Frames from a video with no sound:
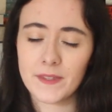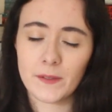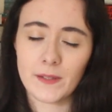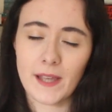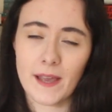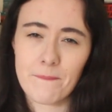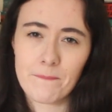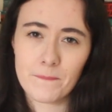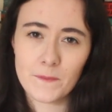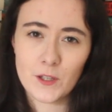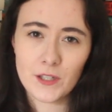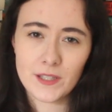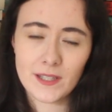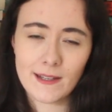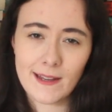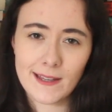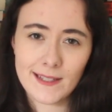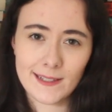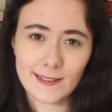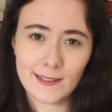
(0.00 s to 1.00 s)
so yeah, just a
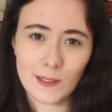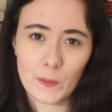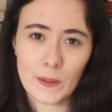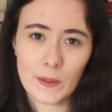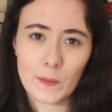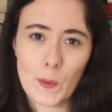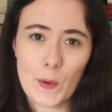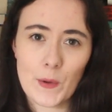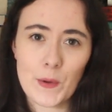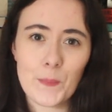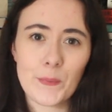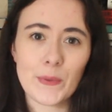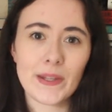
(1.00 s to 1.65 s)
nice little quick one.